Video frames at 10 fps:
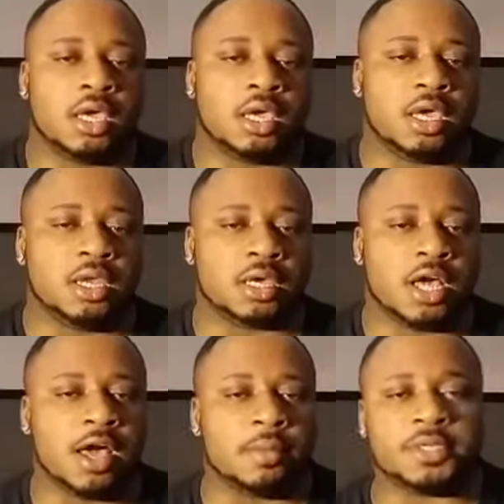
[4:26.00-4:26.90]
in the
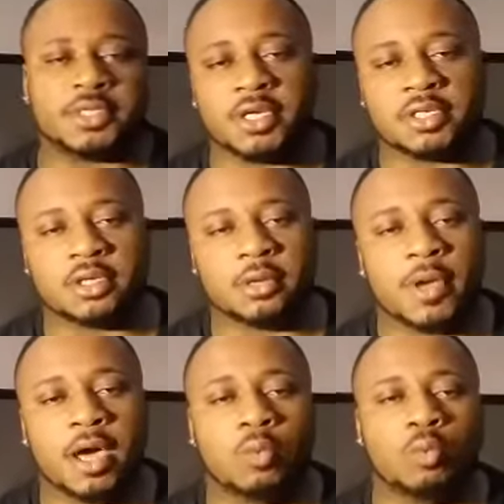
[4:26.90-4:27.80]
comment section
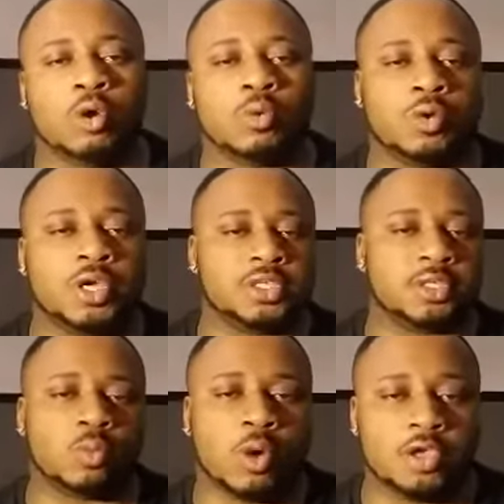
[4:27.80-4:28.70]
about what
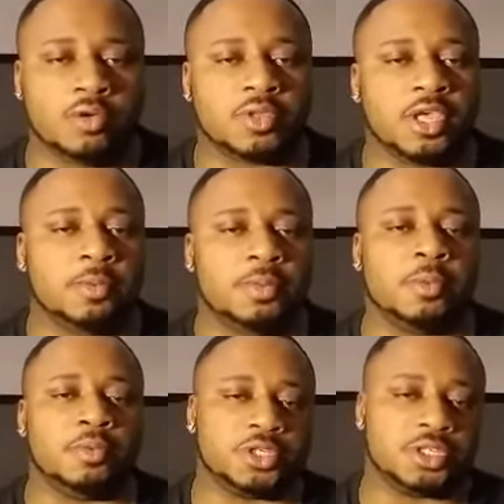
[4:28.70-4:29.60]
reasons why you think
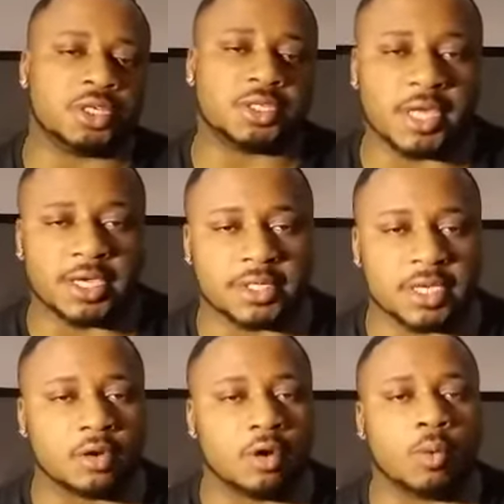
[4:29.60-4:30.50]
people should stay
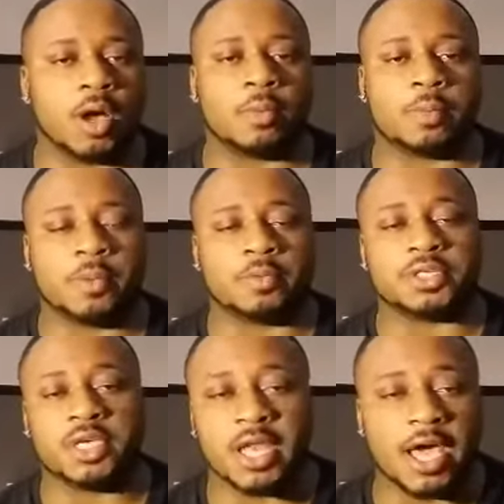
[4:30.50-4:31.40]
single or why people
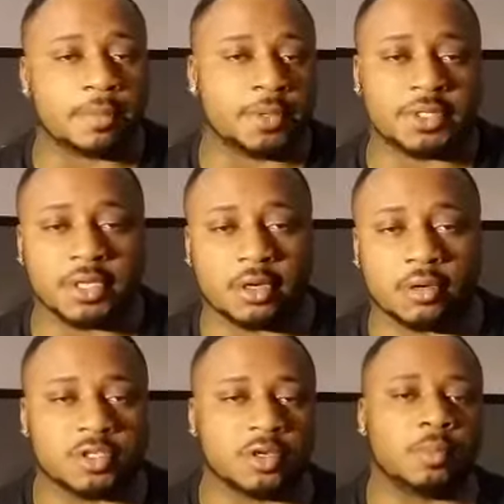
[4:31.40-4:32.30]
should not be
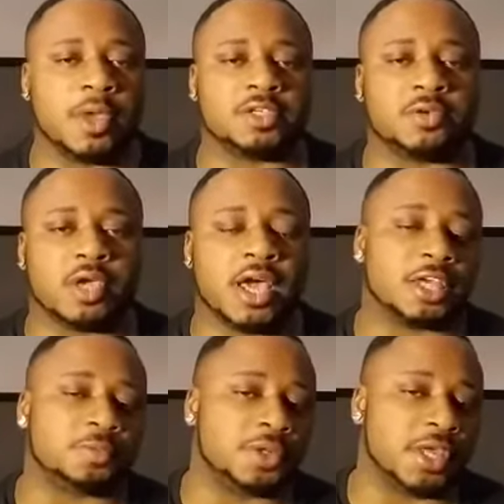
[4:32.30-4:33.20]
single. So make sure you
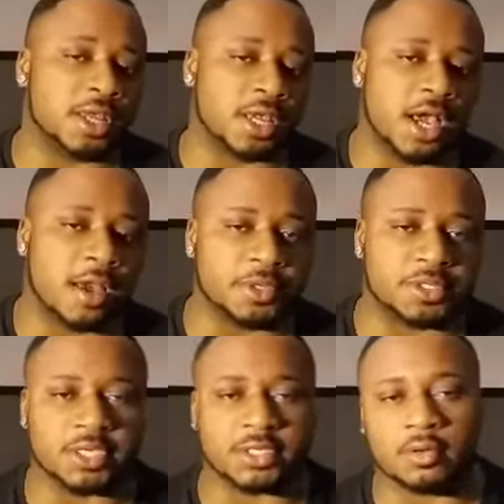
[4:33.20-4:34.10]
guys put that in the comment
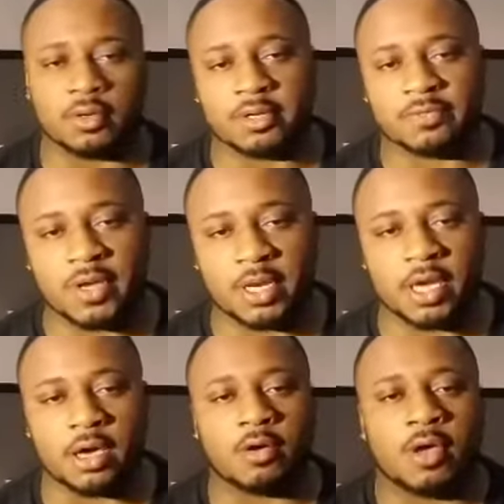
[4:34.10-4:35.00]
section on this
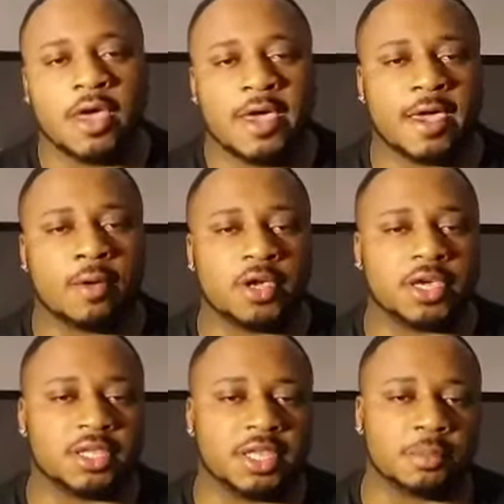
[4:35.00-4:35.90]
video, and we
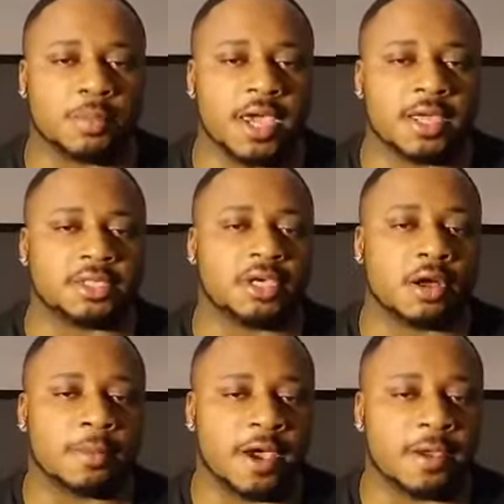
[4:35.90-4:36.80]
can debate and talk
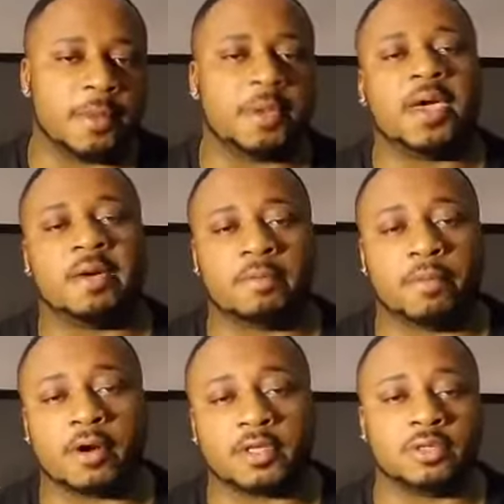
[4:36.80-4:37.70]
about it and maybe have a
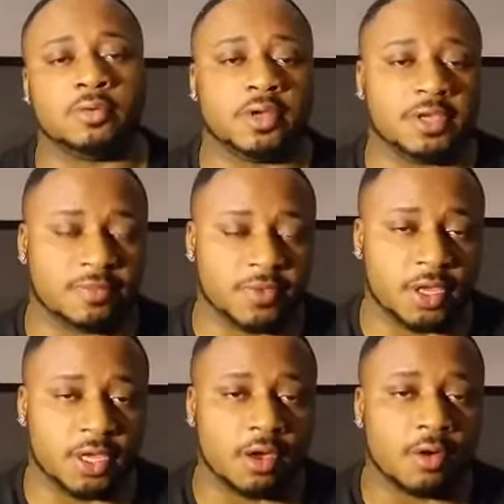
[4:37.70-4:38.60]
part 2 of this
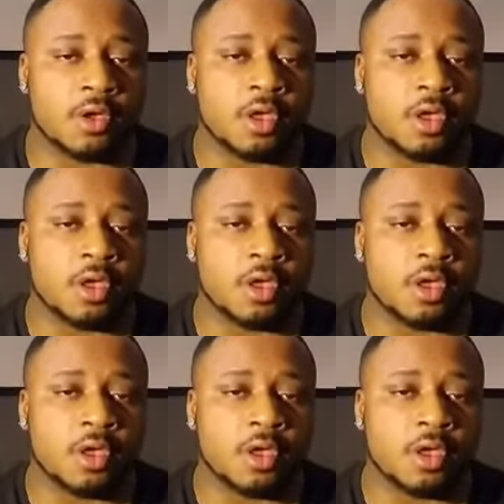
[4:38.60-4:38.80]
video.